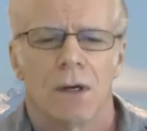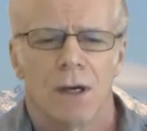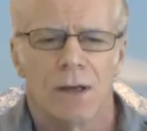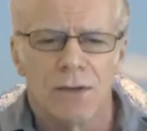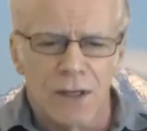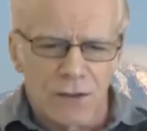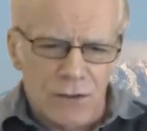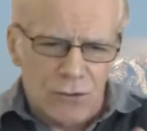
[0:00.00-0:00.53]

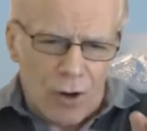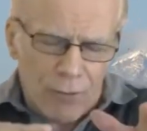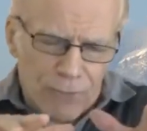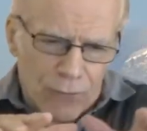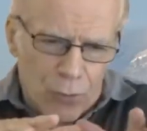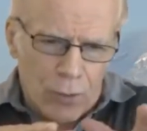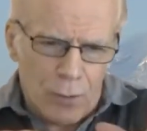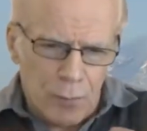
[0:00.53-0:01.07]
And they
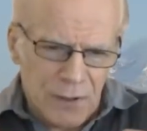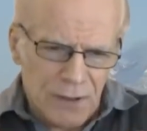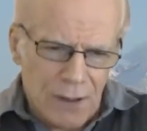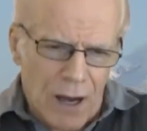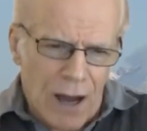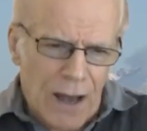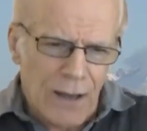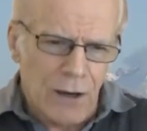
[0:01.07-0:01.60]
start forming
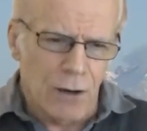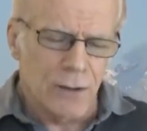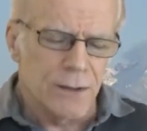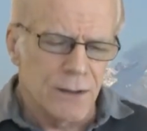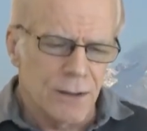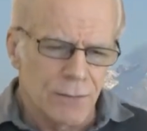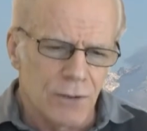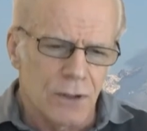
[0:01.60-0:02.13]
a
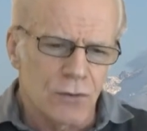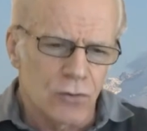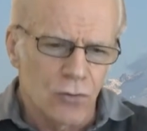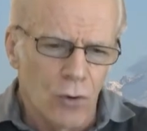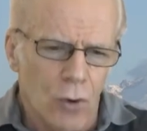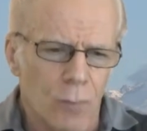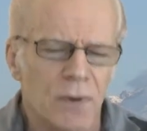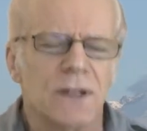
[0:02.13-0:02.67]
hierarchy of
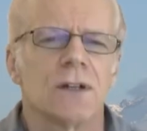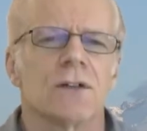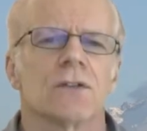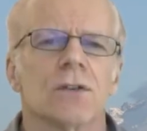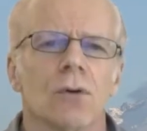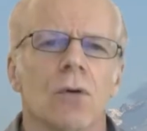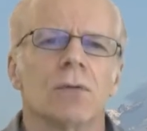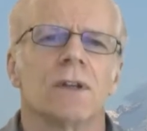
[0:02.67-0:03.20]
control because
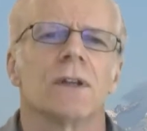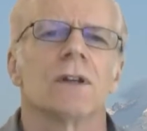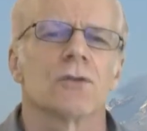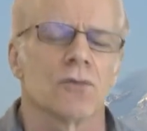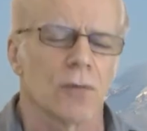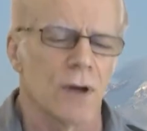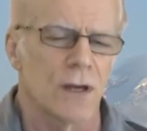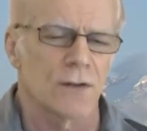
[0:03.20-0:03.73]
they're only
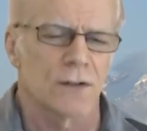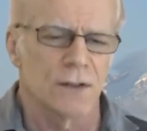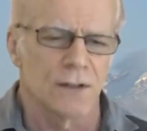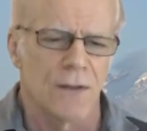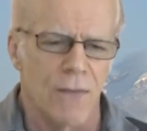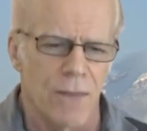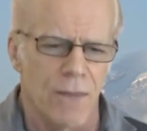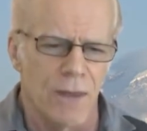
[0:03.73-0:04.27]
interested
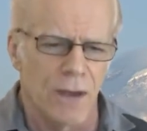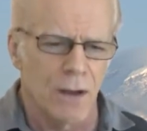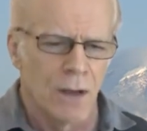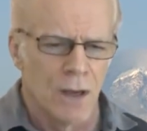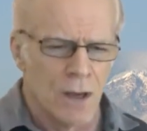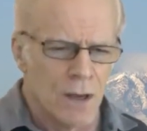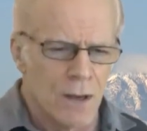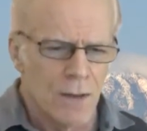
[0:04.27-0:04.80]
in
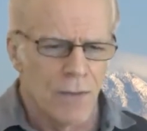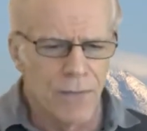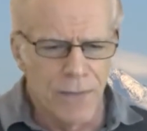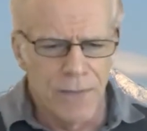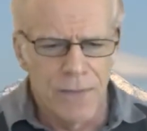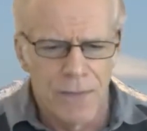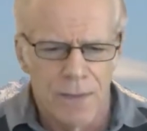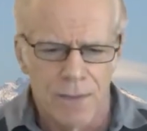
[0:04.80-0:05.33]

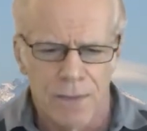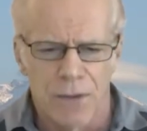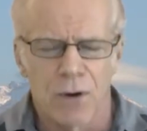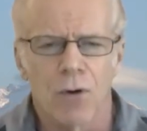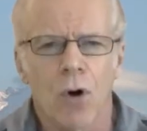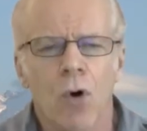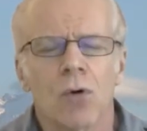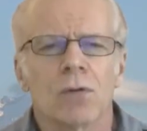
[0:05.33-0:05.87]

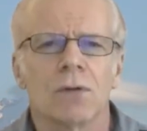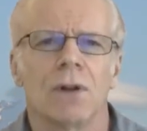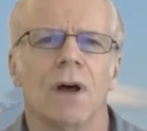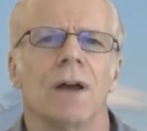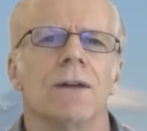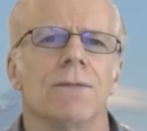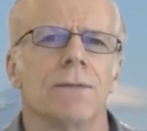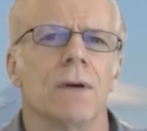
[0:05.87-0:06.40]
their own
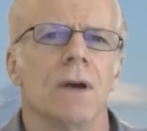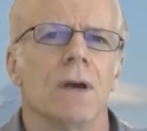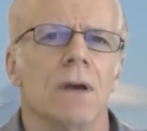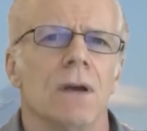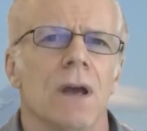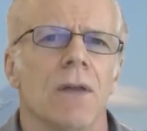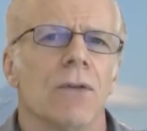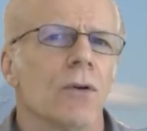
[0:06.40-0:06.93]
life
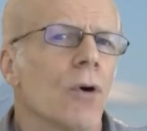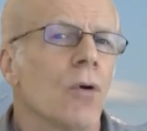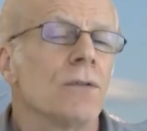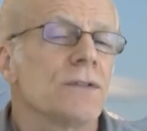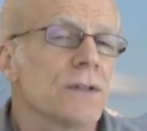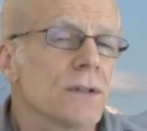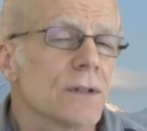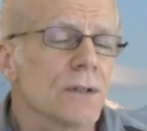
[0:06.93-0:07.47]
and their own
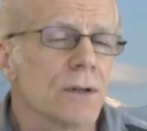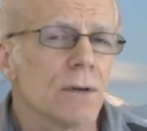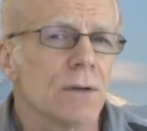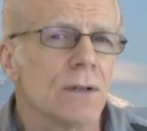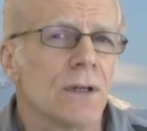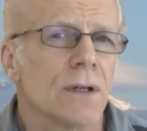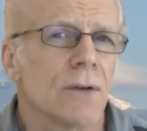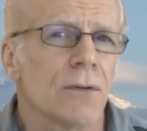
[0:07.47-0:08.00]

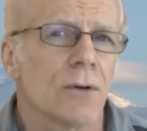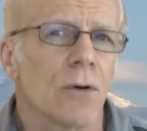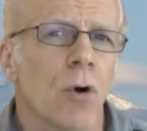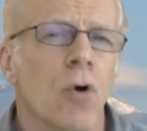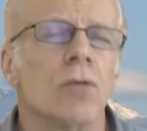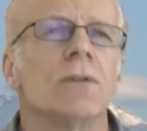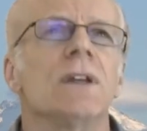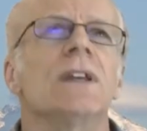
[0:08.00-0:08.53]
security and their
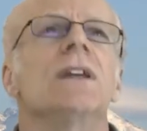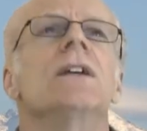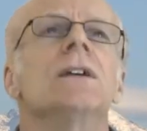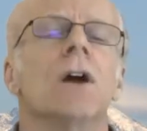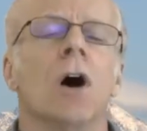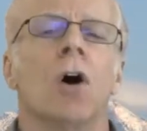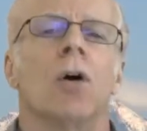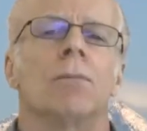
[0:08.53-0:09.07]
own
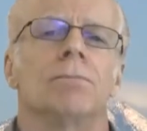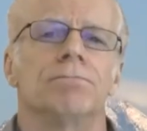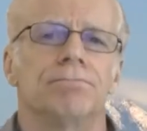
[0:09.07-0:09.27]
ego.